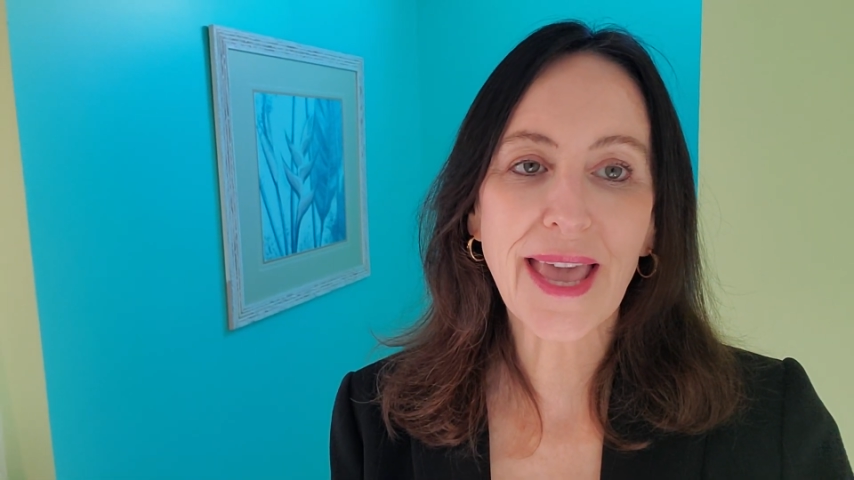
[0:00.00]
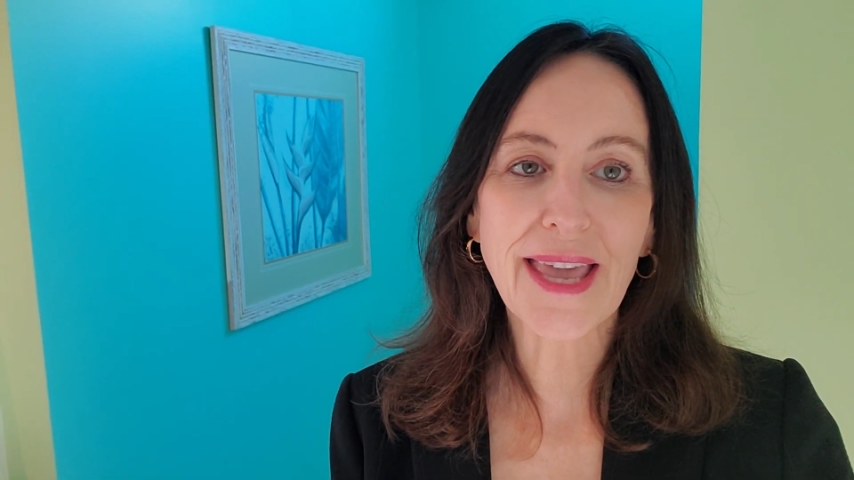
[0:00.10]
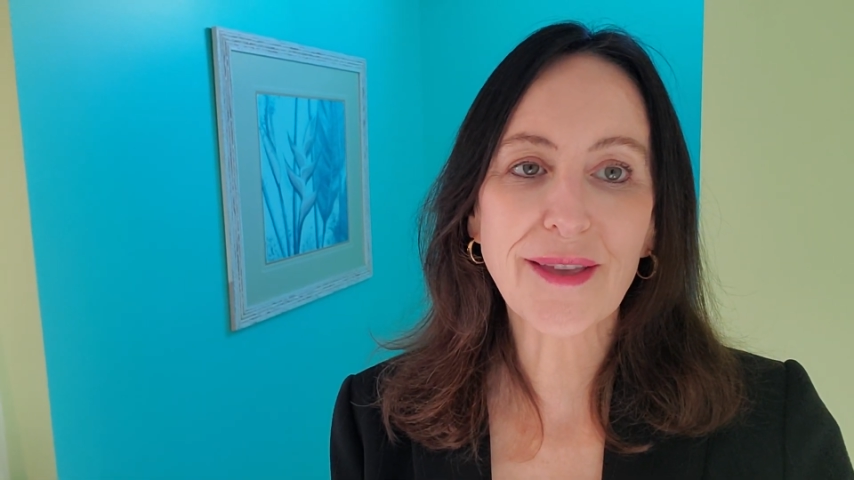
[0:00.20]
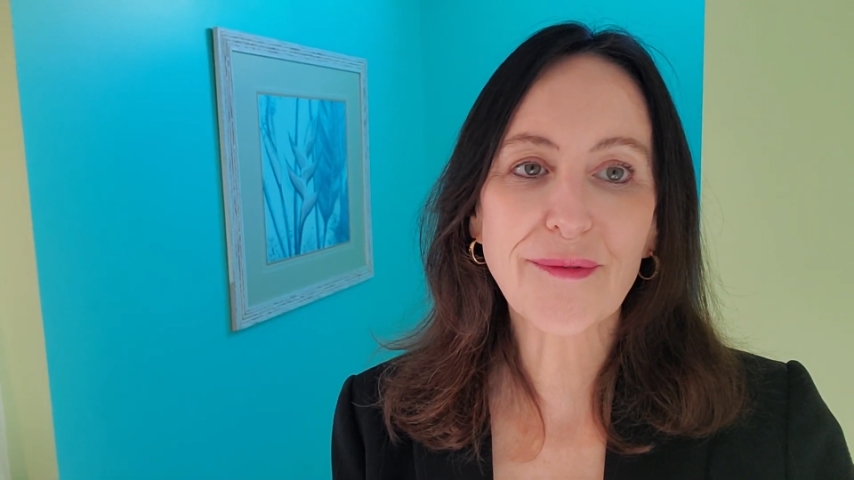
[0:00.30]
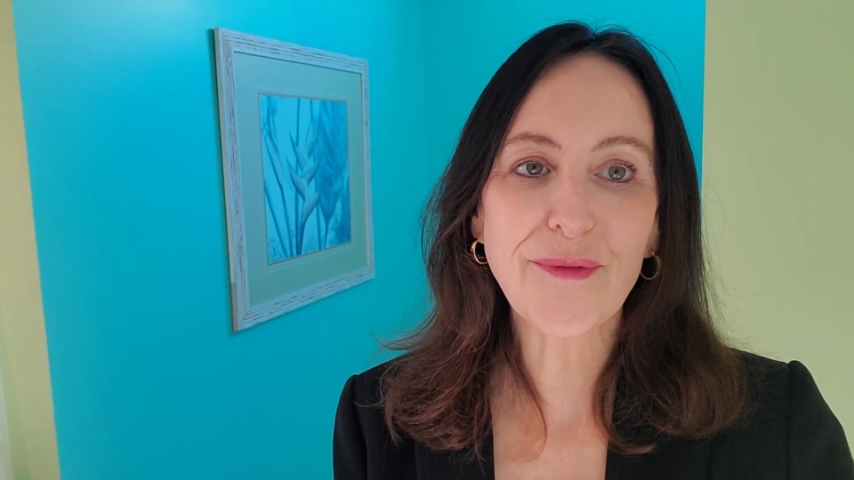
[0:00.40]

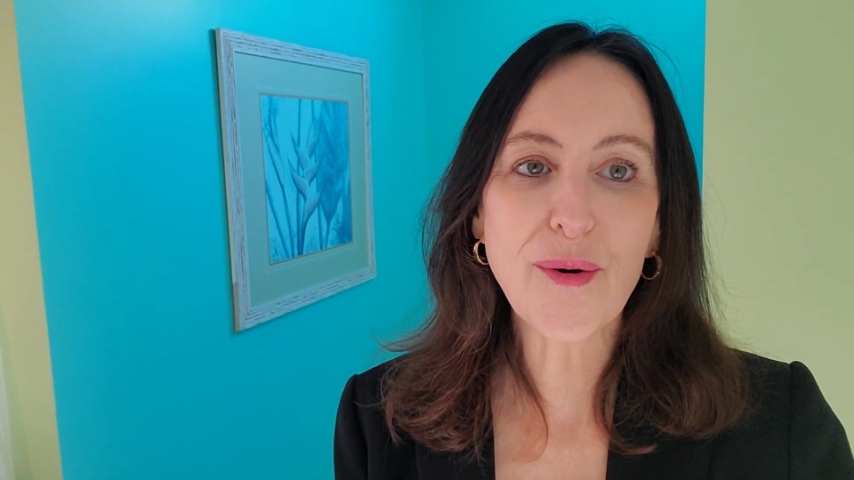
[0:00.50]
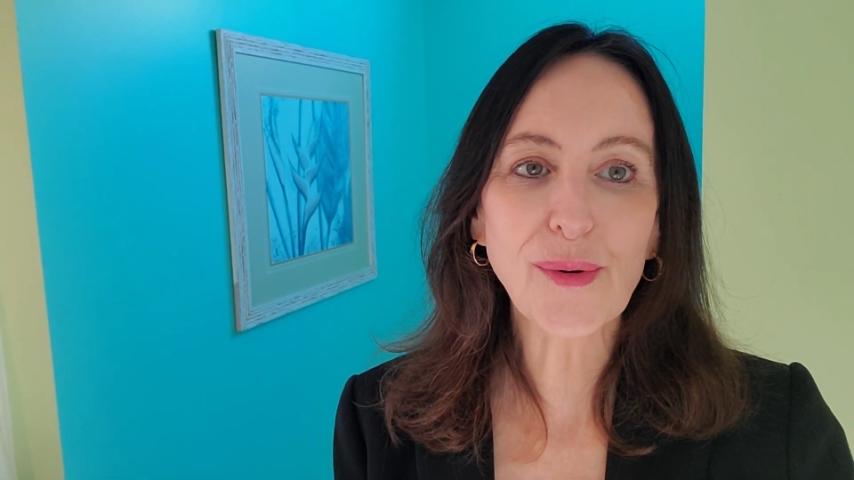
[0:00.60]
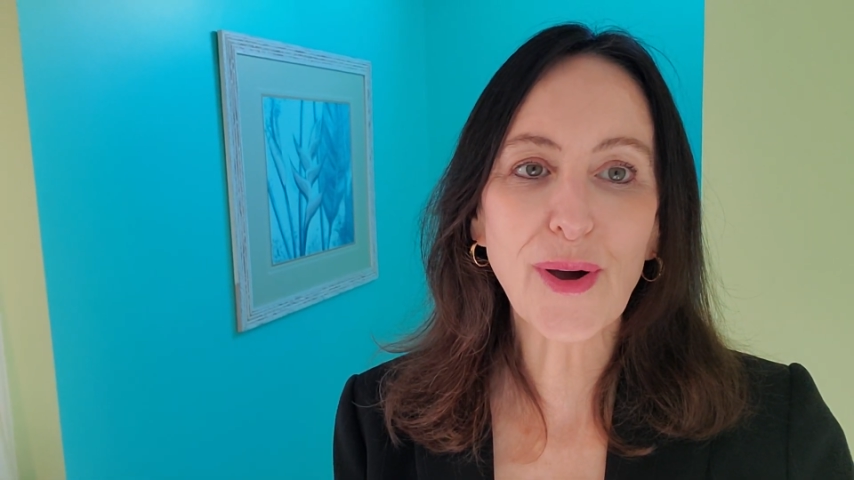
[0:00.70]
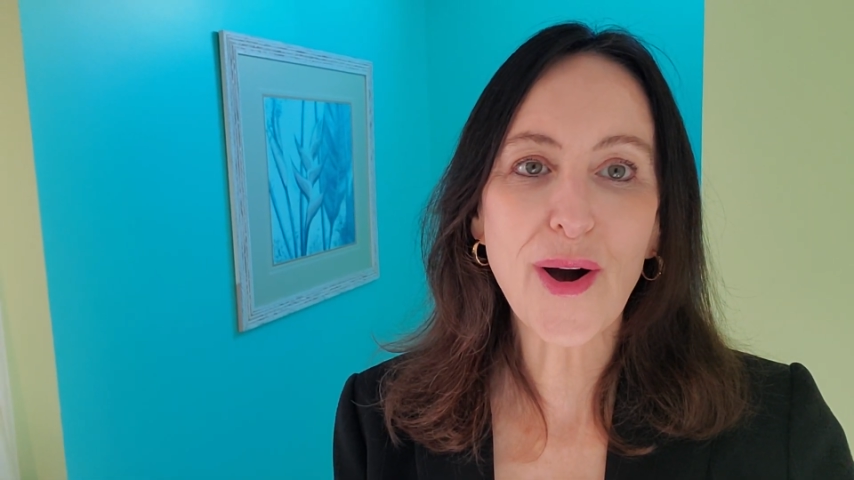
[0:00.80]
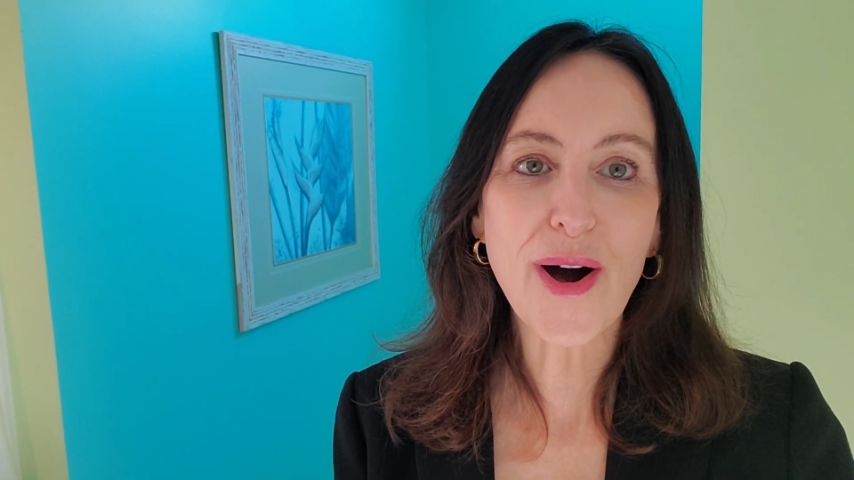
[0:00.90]
a
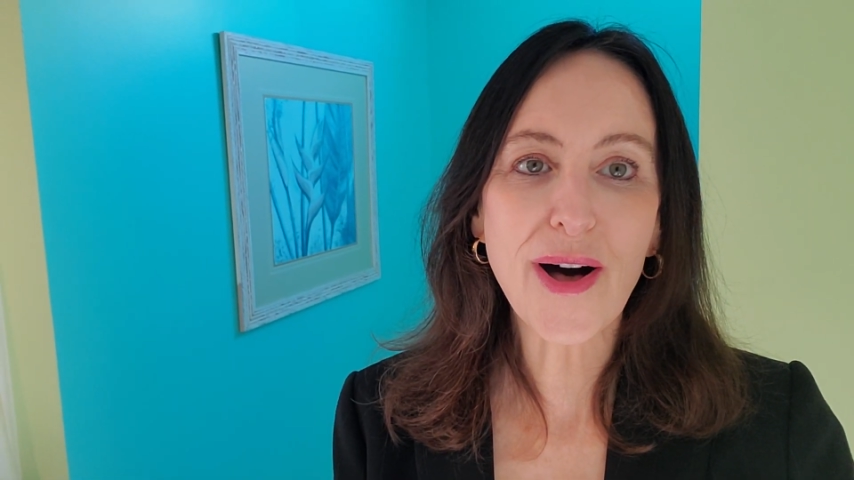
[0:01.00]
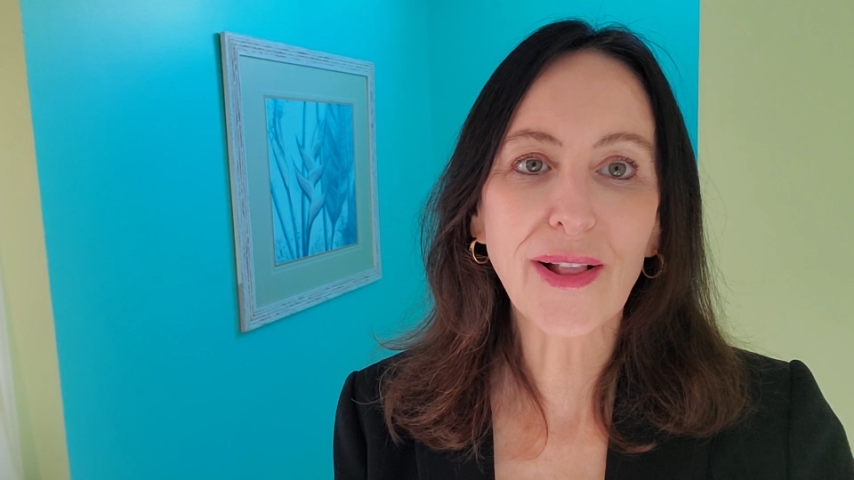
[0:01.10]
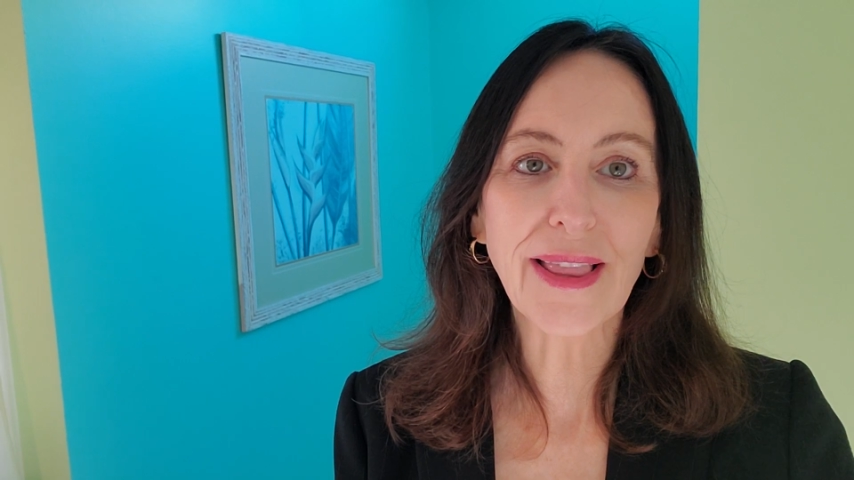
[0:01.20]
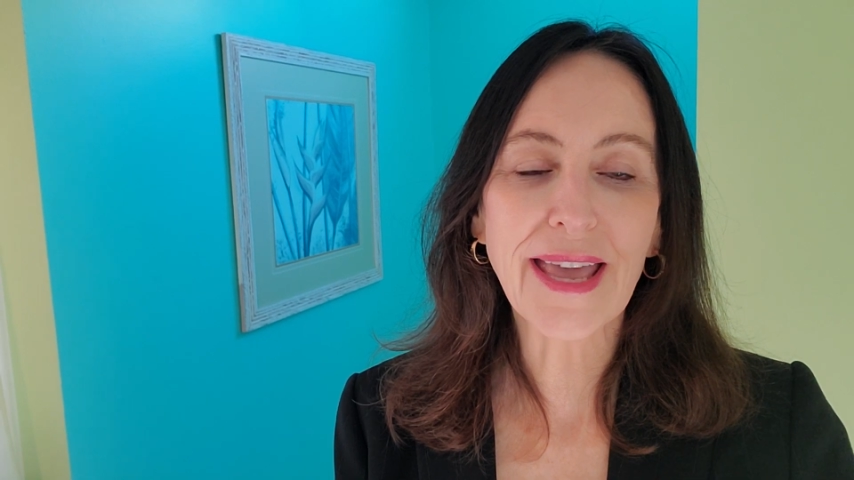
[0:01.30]
phone call,